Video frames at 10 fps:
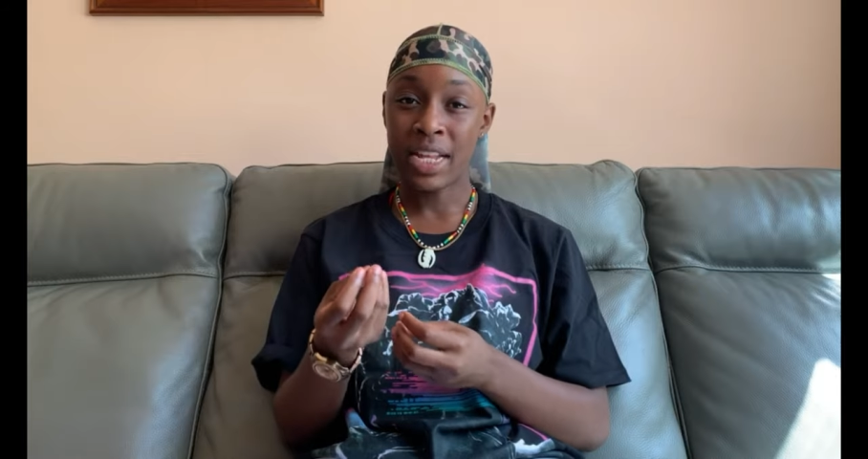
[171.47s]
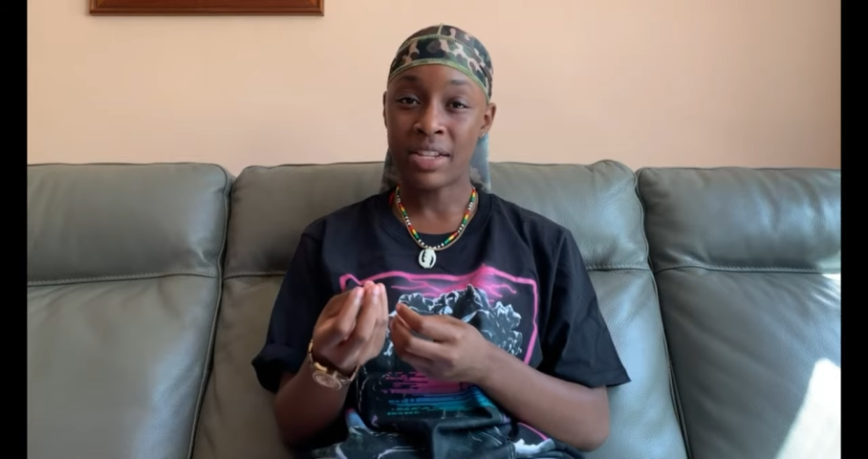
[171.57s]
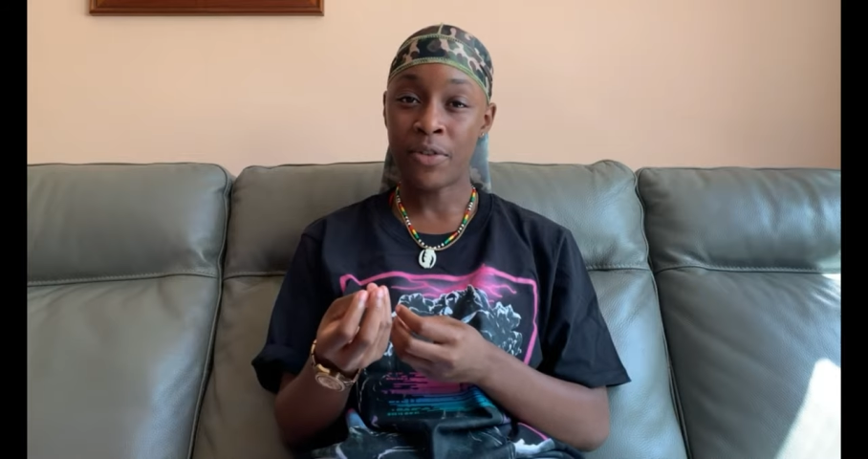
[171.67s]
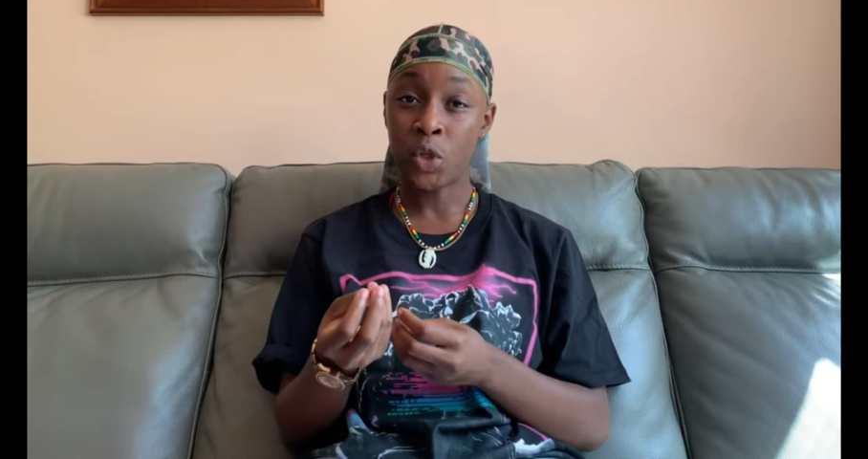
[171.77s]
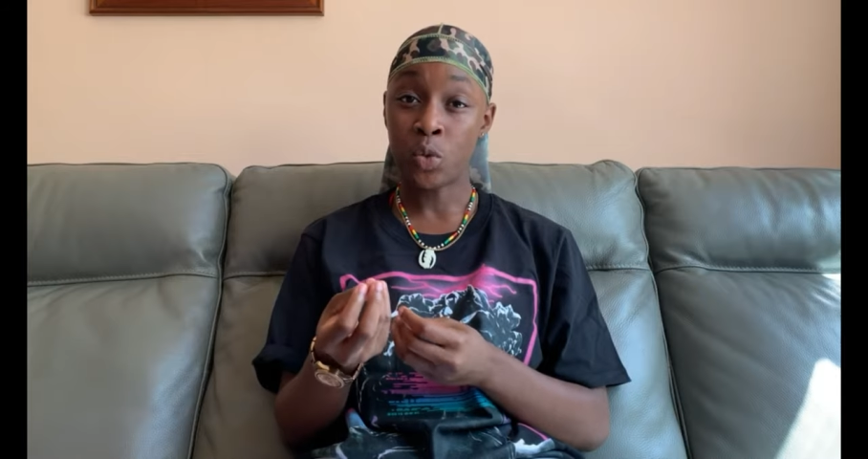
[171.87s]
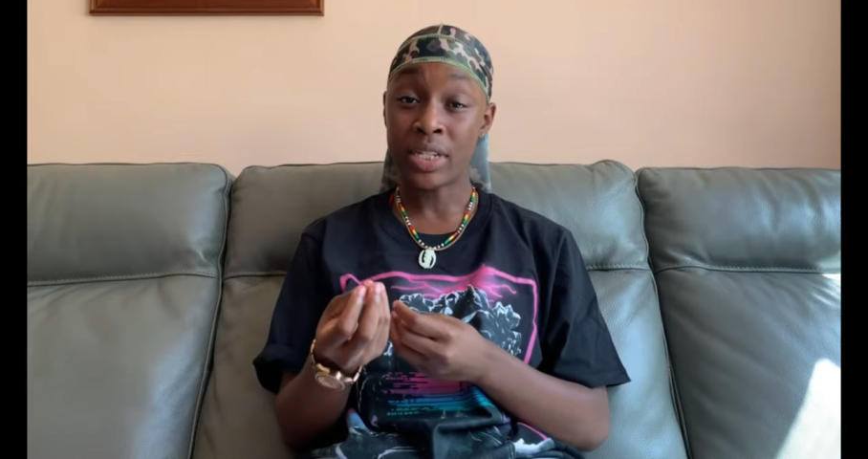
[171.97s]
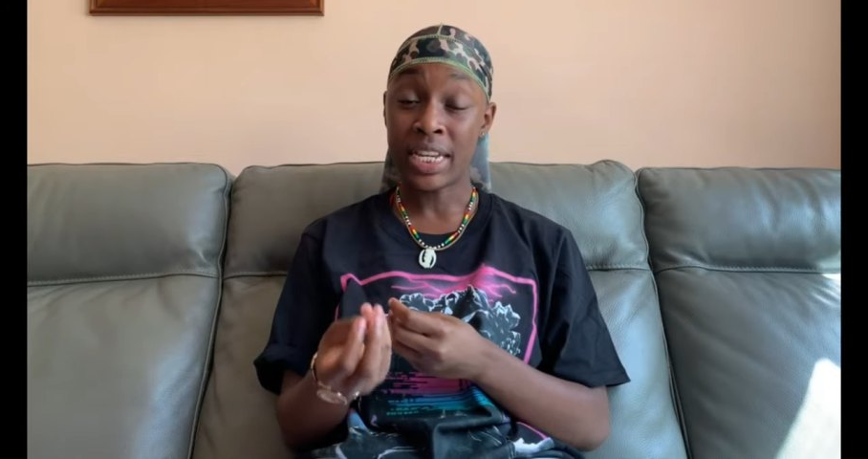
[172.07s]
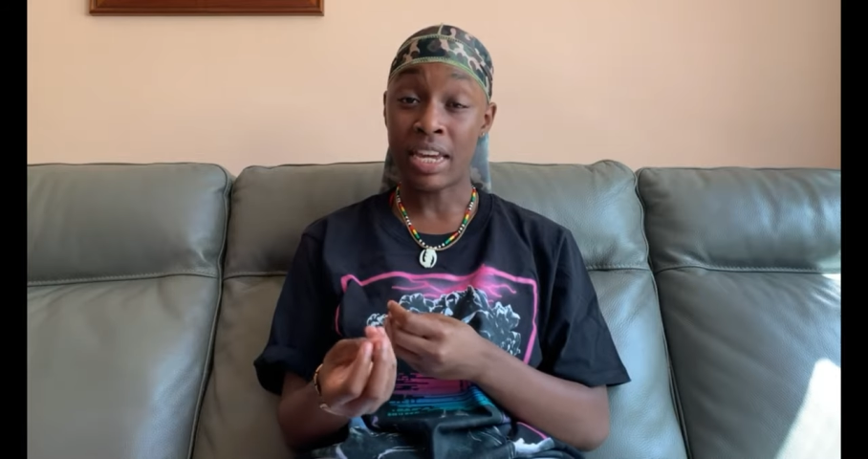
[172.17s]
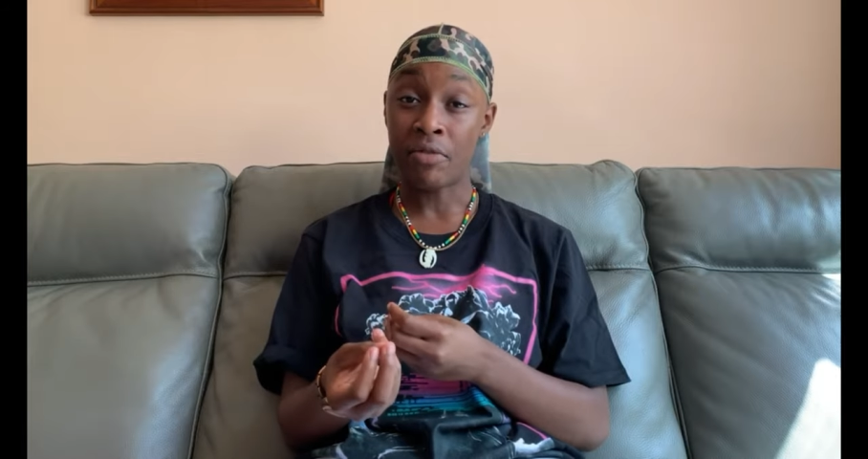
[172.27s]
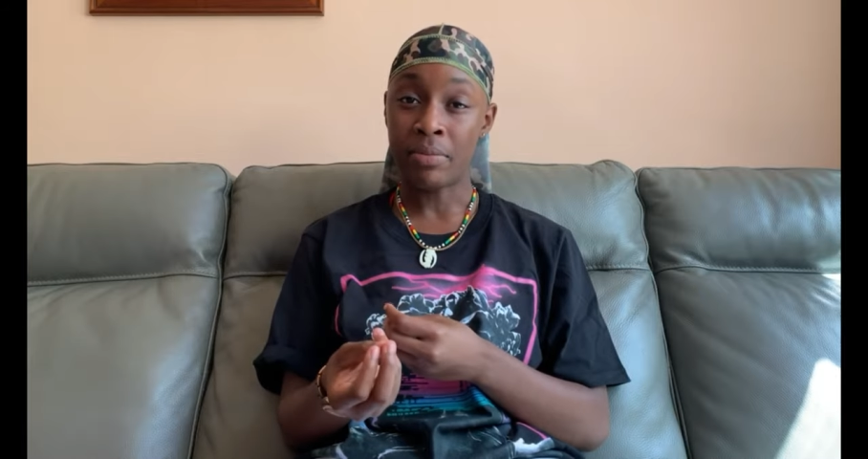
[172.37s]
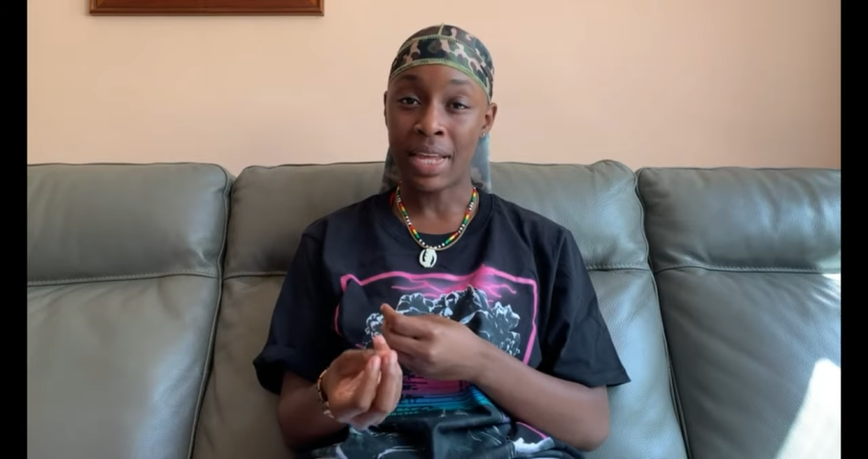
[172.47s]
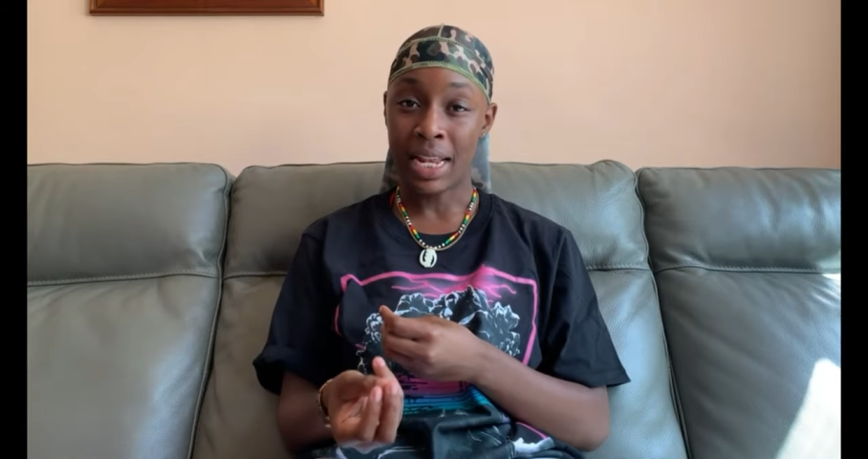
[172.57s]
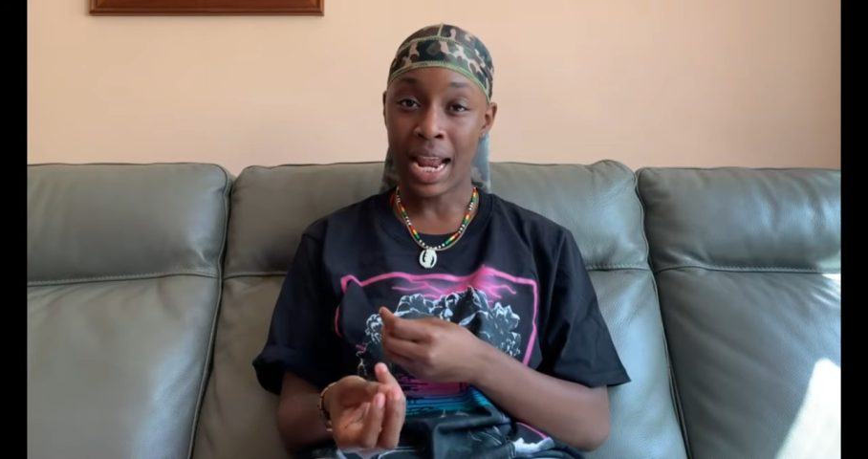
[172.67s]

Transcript: individuals to give up their